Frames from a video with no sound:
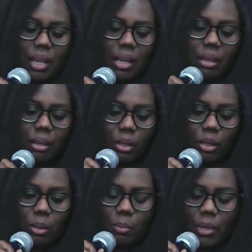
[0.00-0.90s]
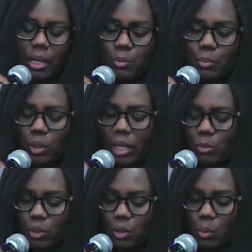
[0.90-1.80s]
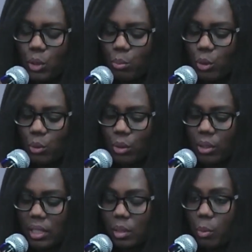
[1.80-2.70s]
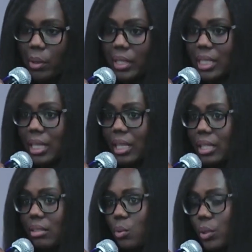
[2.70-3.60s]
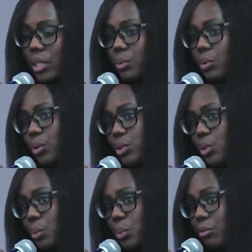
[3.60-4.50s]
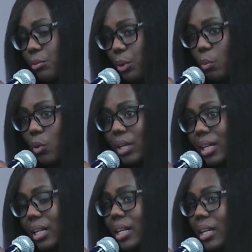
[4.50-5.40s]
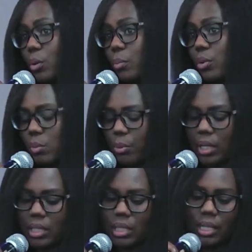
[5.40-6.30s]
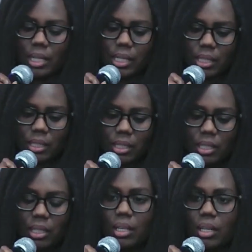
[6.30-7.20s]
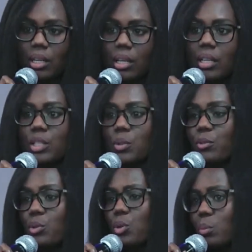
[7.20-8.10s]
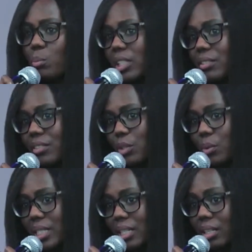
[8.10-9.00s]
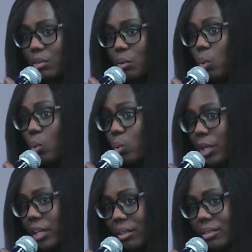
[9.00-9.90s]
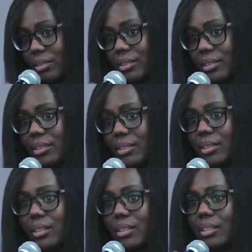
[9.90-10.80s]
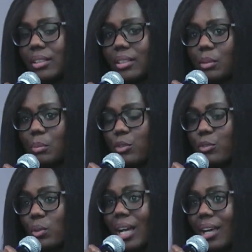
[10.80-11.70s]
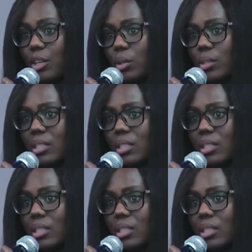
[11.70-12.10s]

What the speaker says: And I'm just going to build on this point and then quickly run us through a framework that can help us practicalize it. So if you don't believe in yourself, who will? If you cannot,